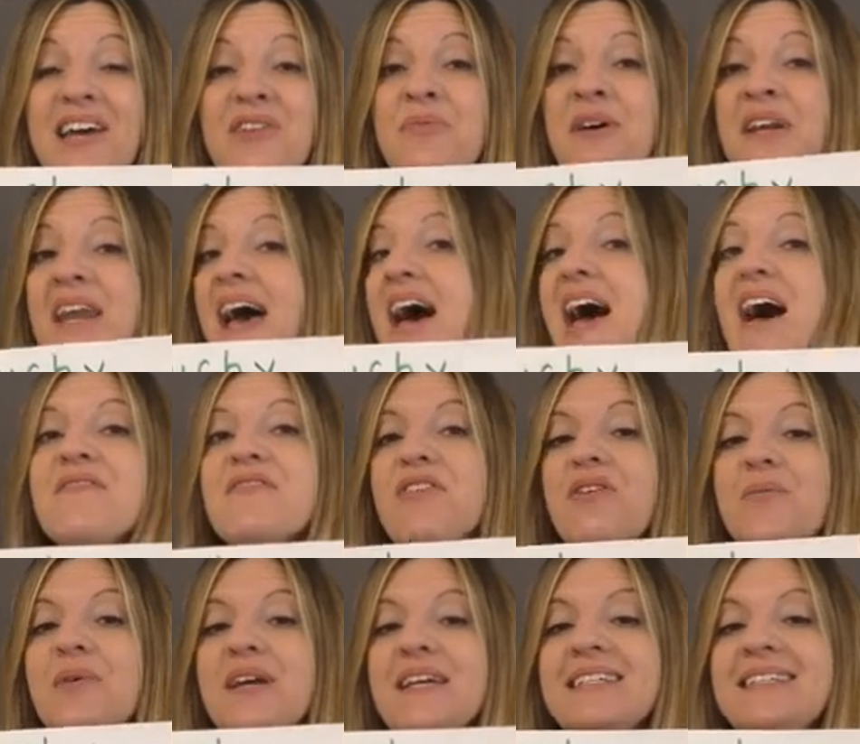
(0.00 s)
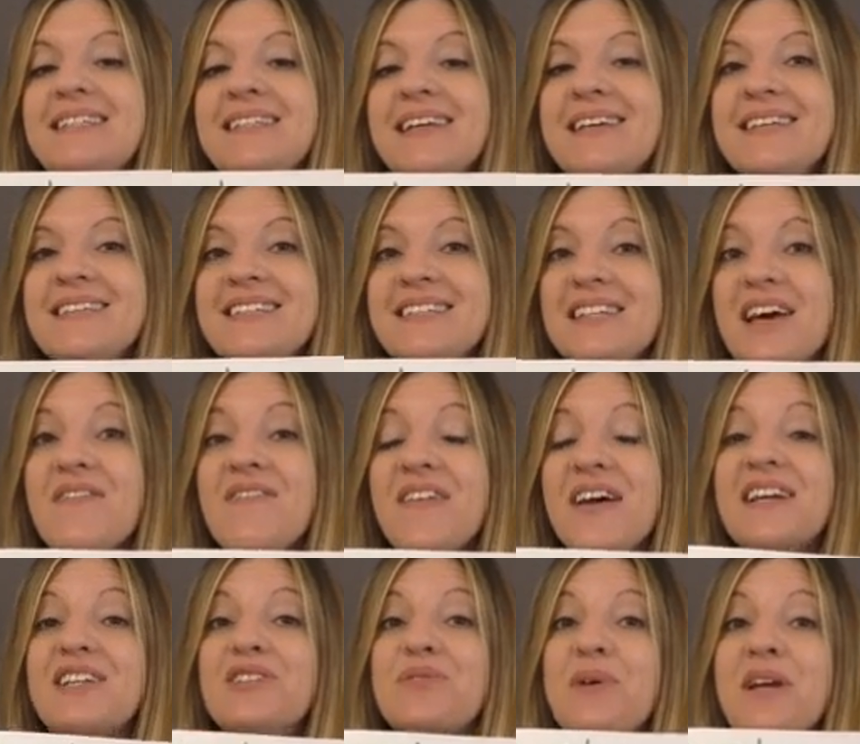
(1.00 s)
And whenever we see a
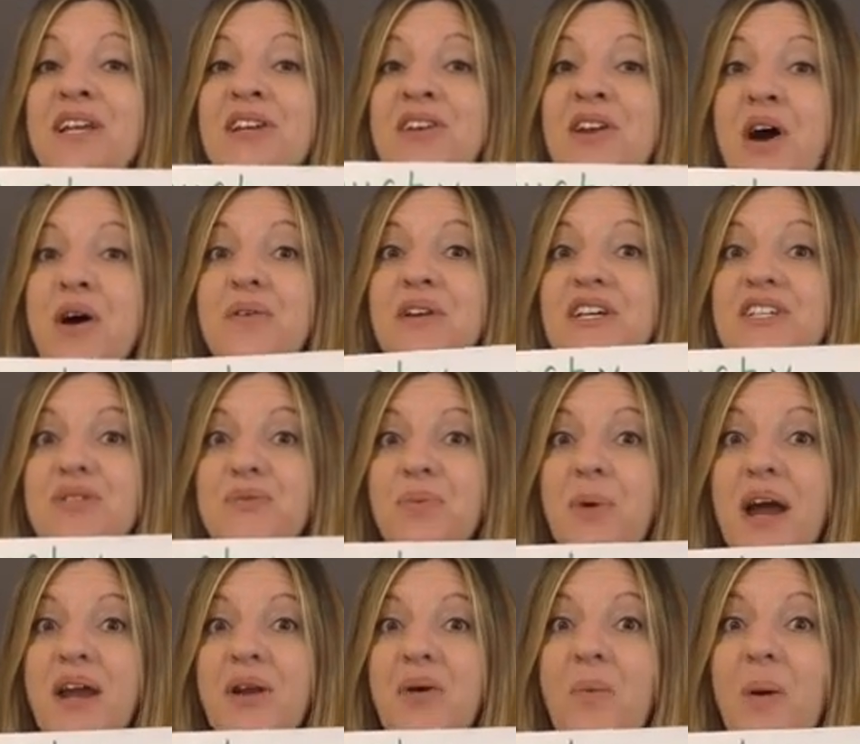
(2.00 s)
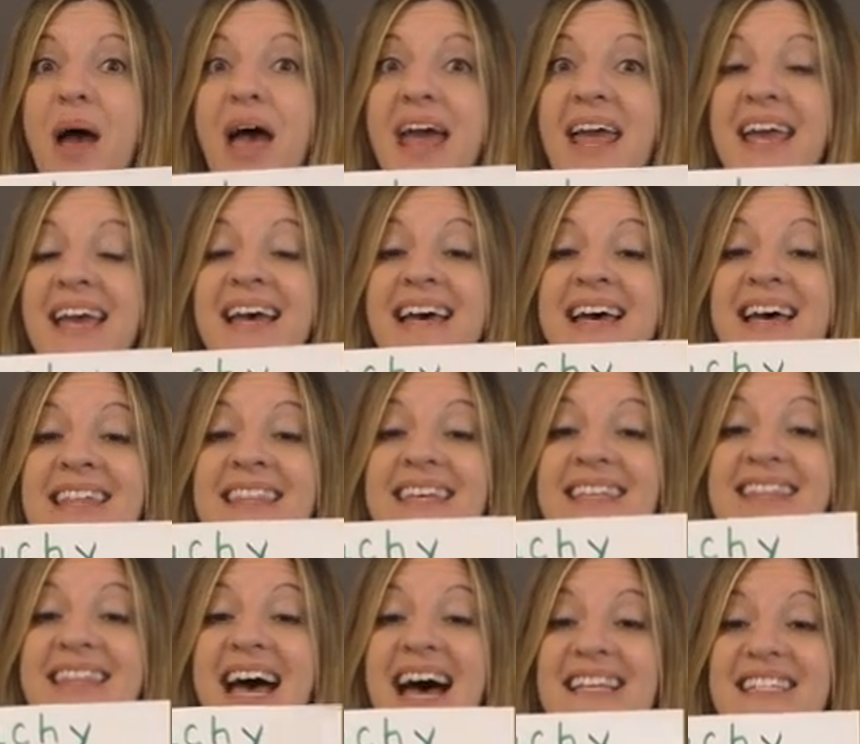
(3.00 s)
suffix, we notice right away
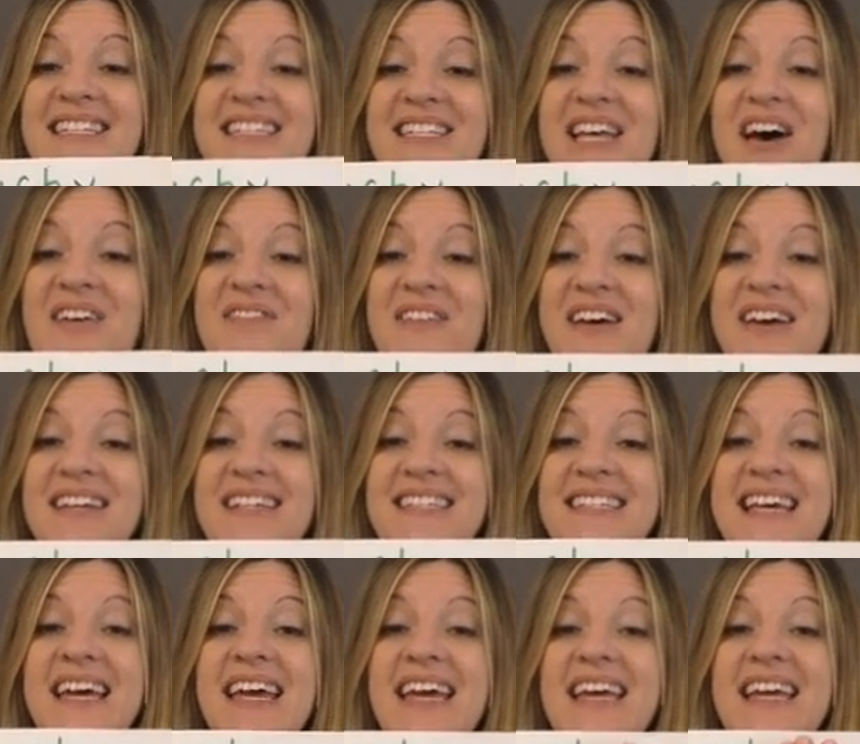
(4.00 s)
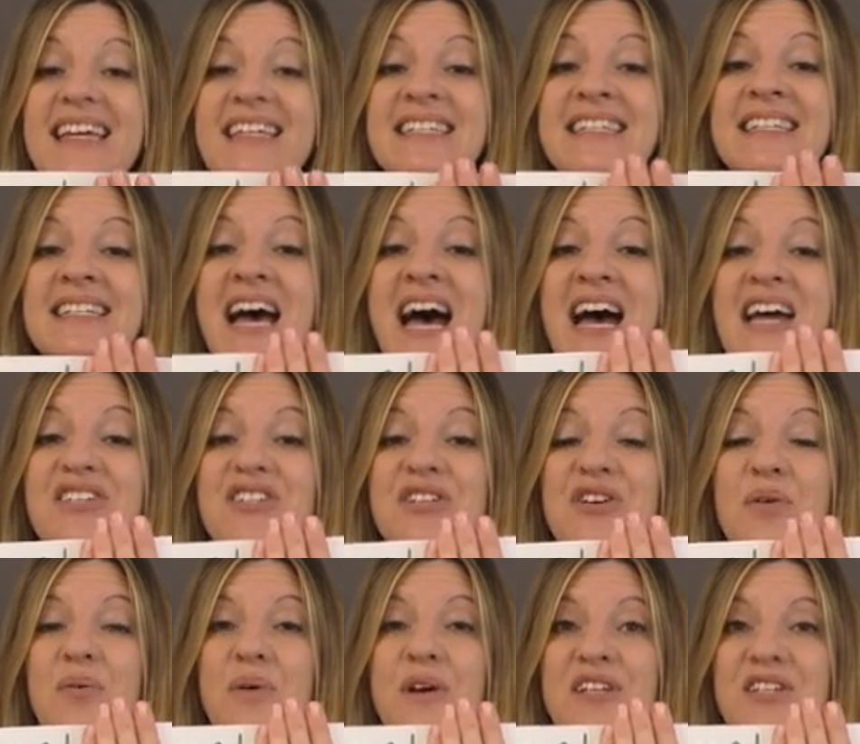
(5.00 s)
that that suffix is not
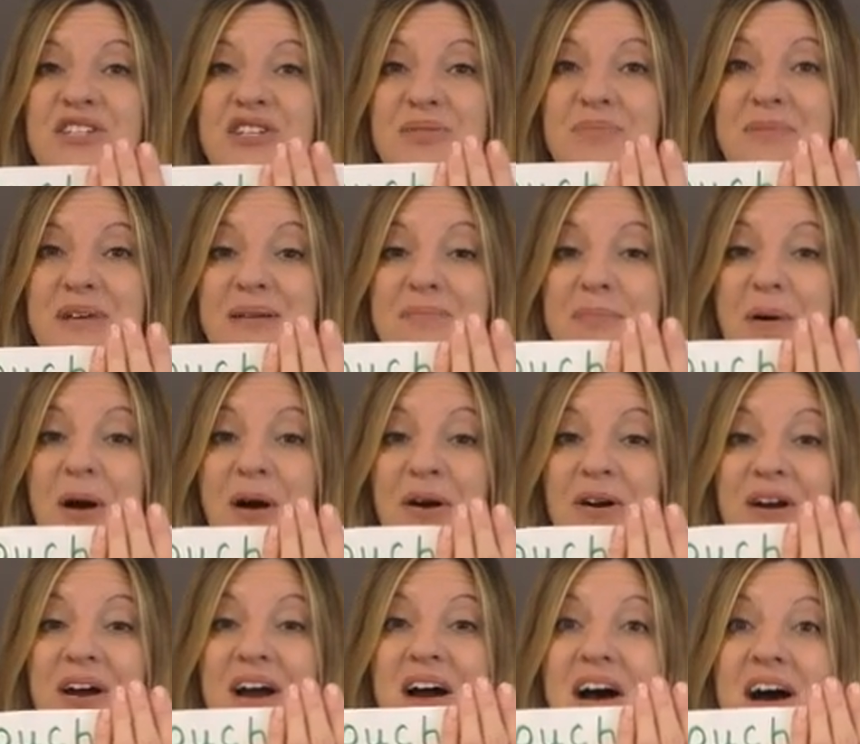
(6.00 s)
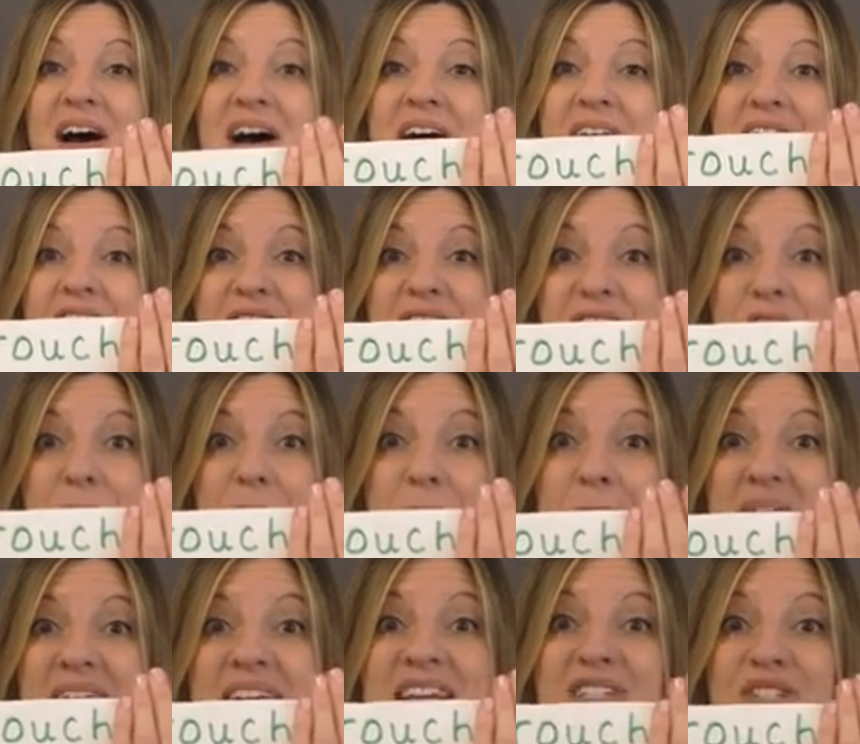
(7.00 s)
going to be part of our
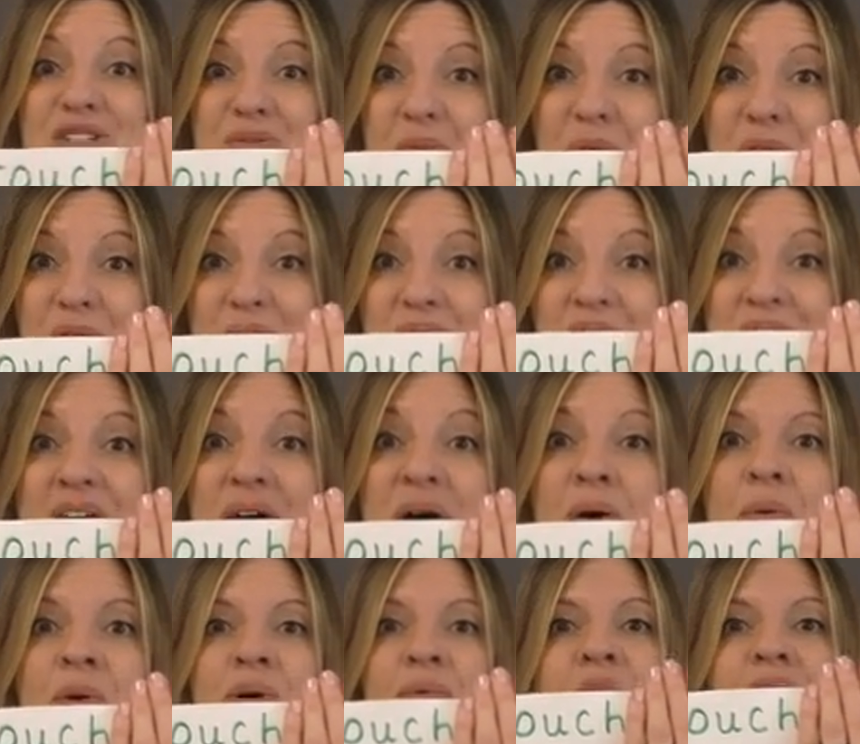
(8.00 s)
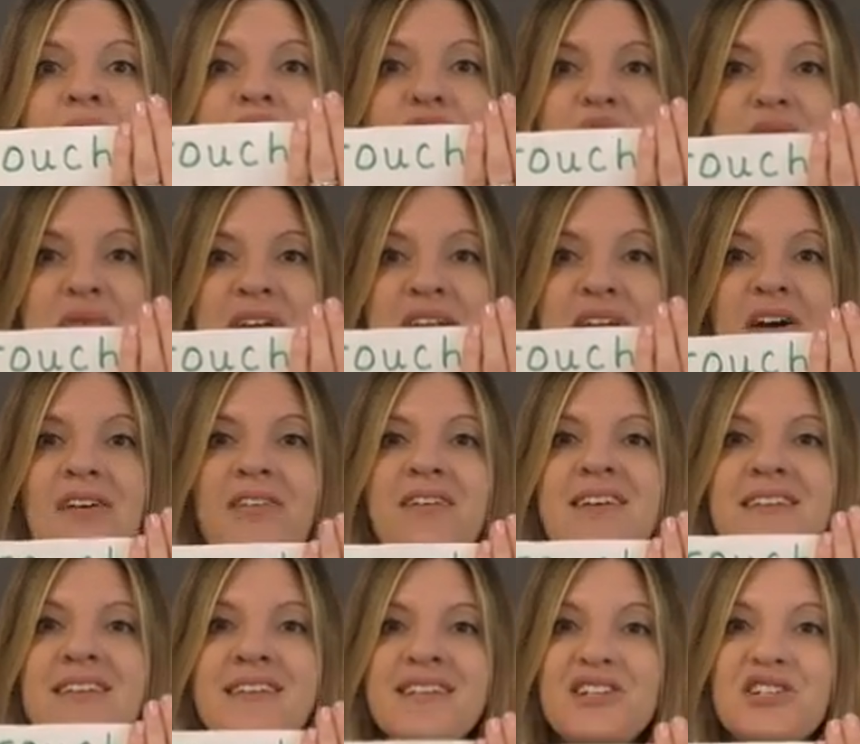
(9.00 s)
base word when we're doing our
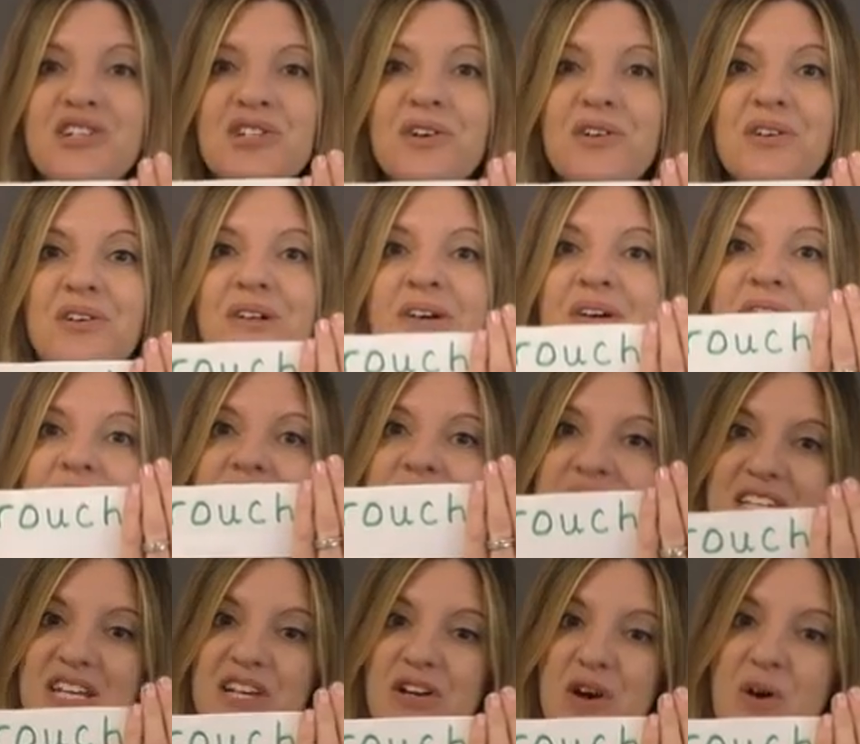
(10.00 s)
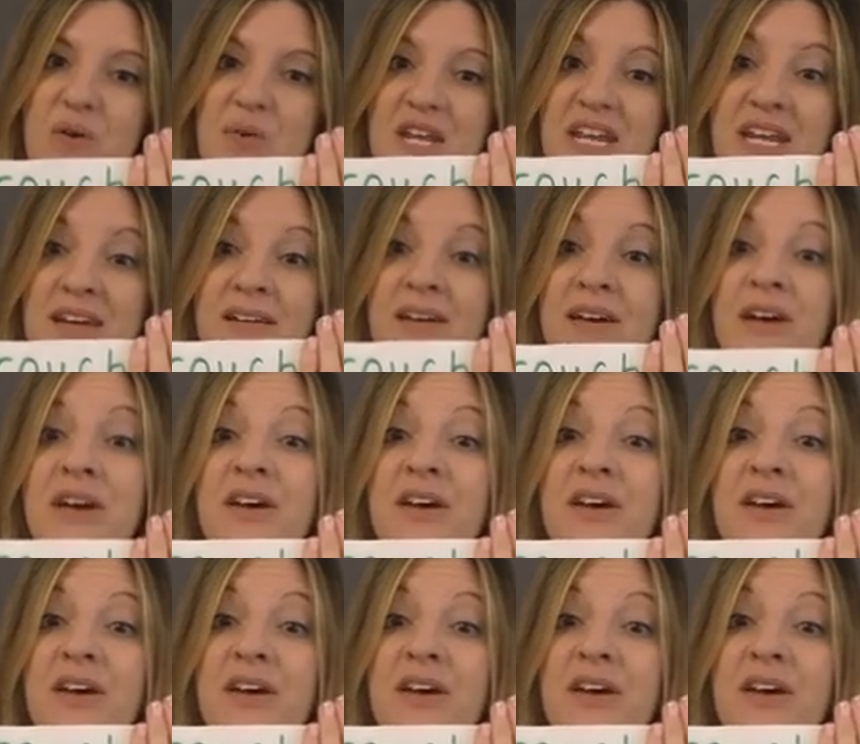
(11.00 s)
initial decoding.